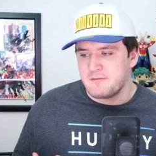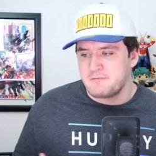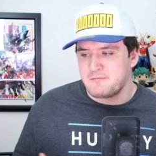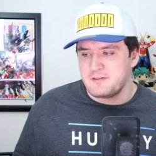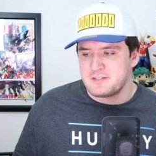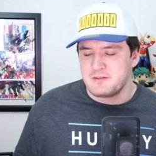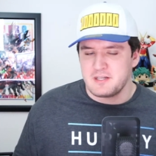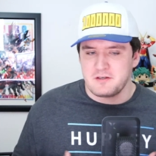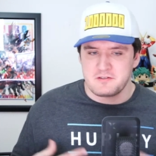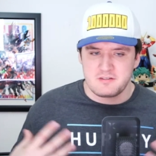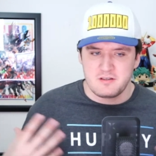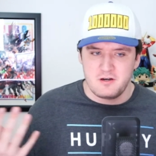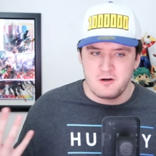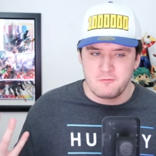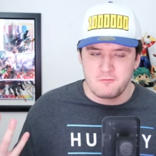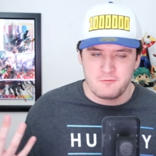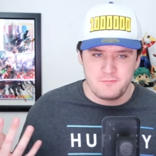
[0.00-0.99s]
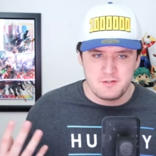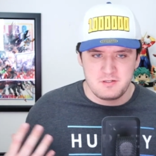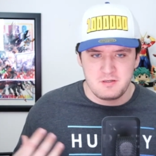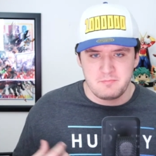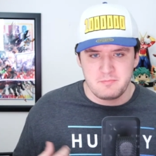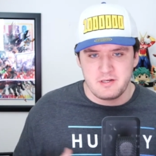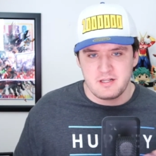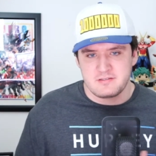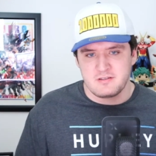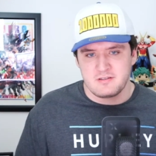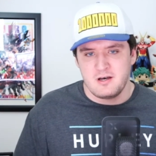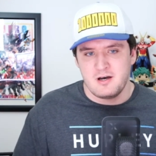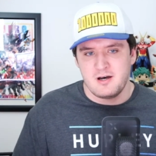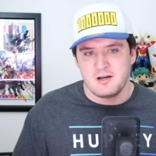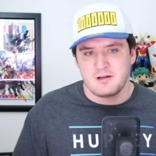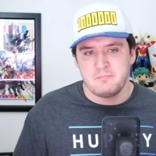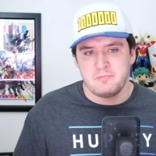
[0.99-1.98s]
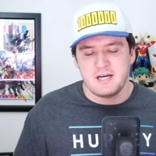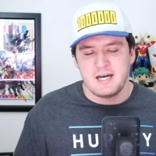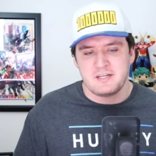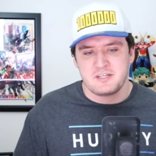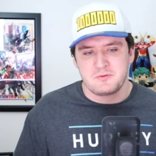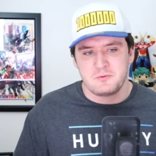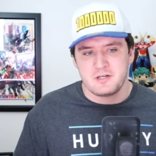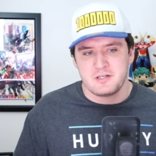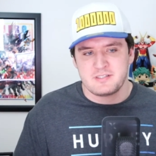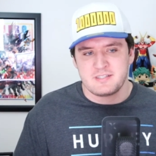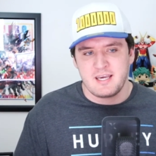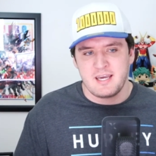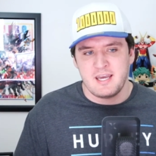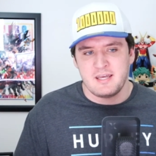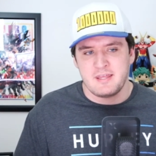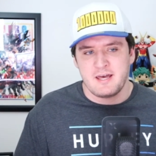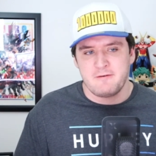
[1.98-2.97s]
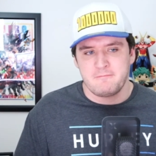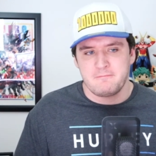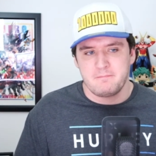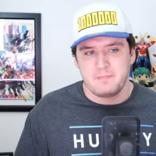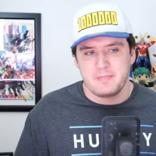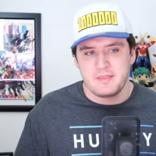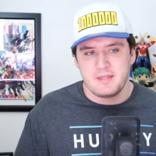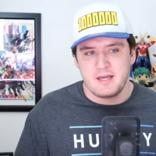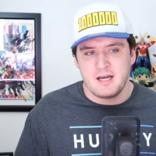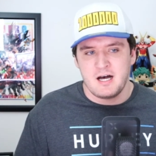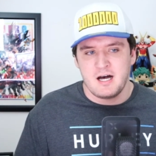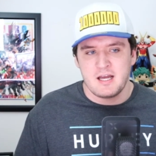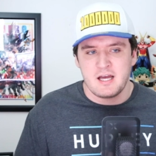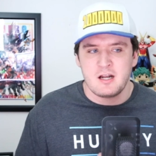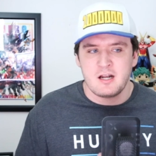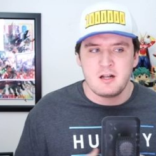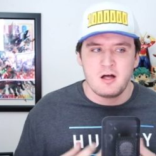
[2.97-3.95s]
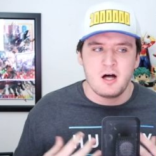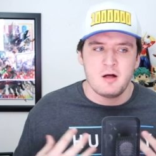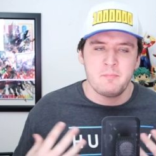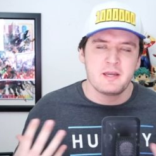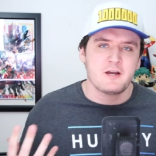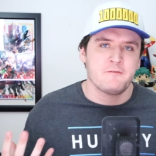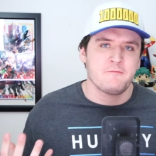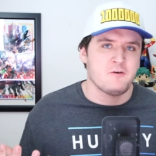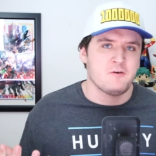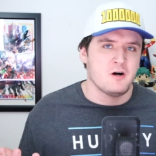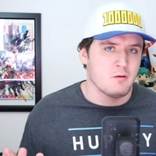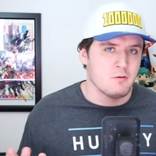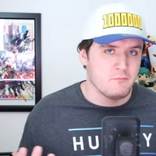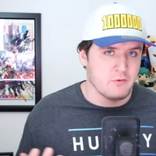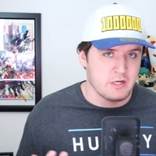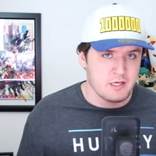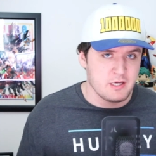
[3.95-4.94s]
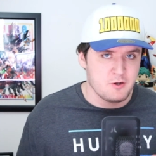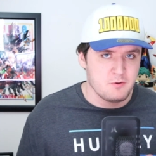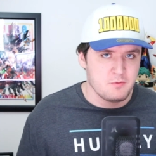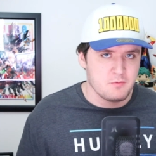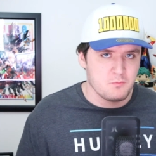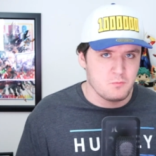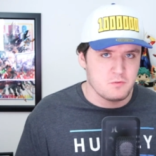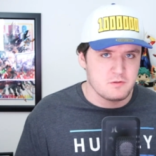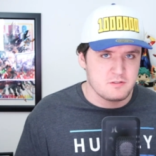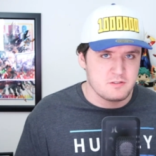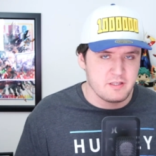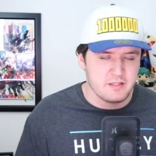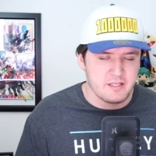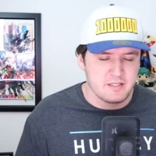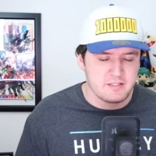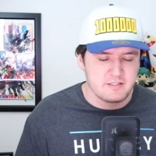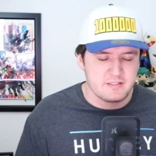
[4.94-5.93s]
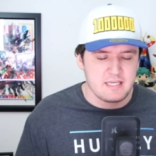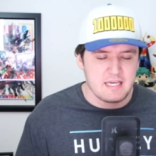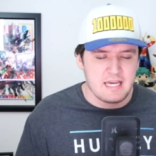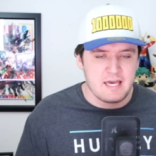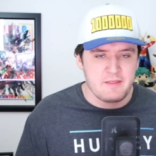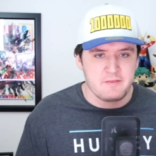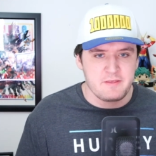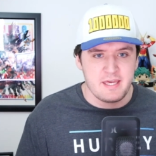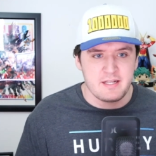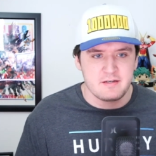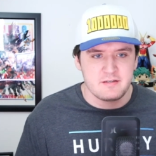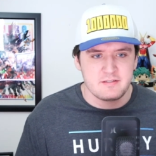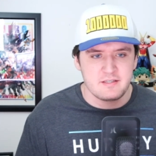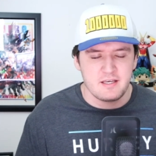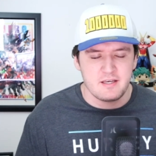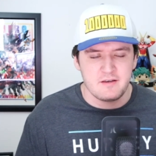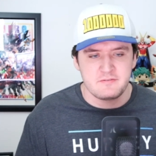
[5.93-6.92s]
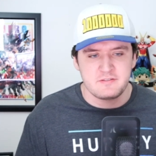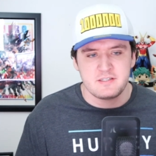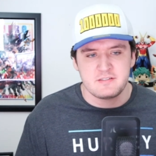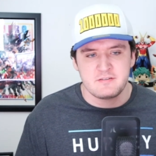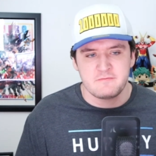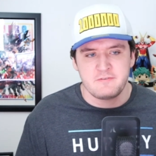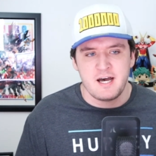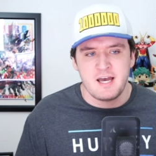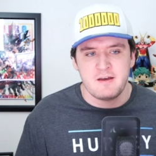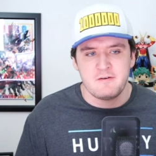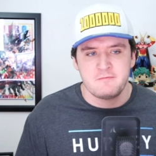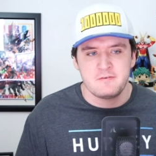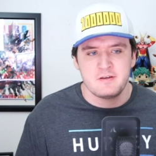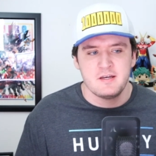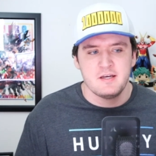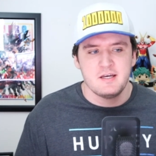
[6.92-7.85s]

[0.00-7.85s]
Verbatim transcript: This video is over 15 minutes long, but I just want to say that I, I will make a follow up video to this at the end of season five.